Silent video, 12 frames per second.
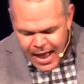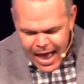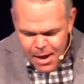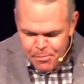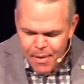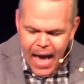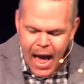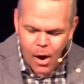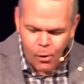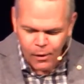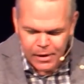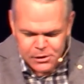had
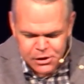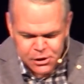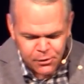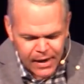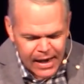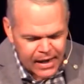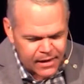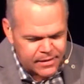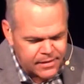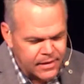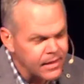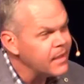power and
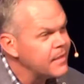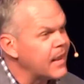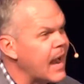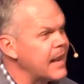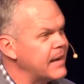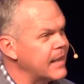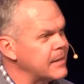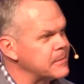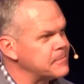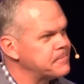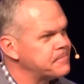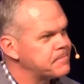strength that I didn't.